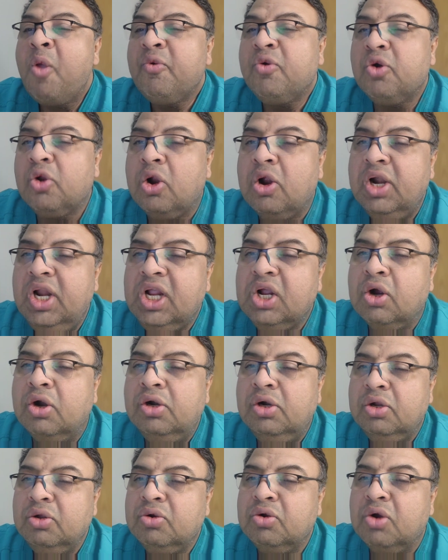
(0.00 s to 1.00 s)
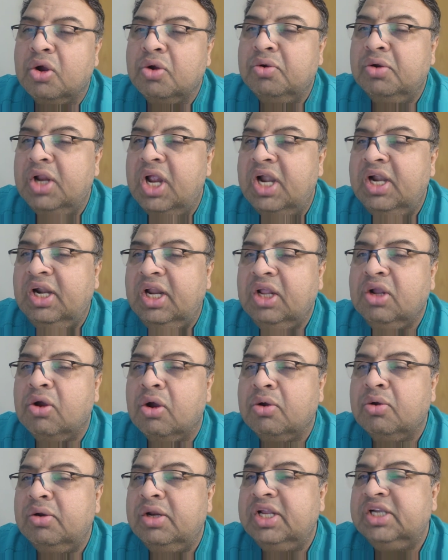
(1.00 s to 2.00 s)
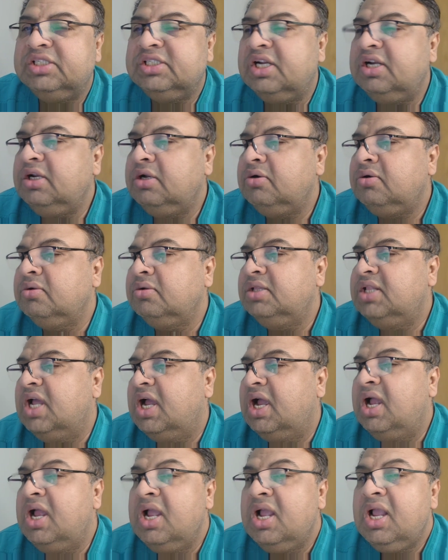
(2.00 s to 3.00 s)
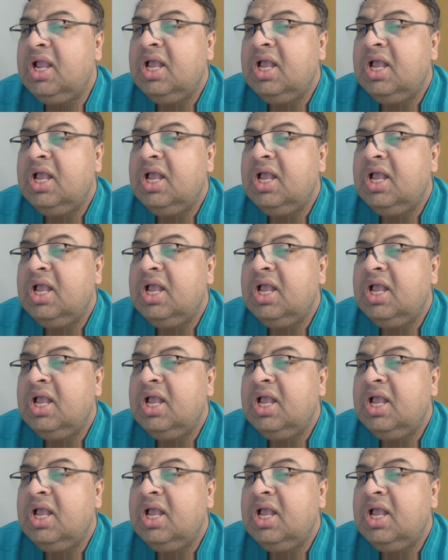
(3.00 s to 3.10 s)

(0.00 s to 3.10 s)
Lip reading: chronic anticoagulation due to the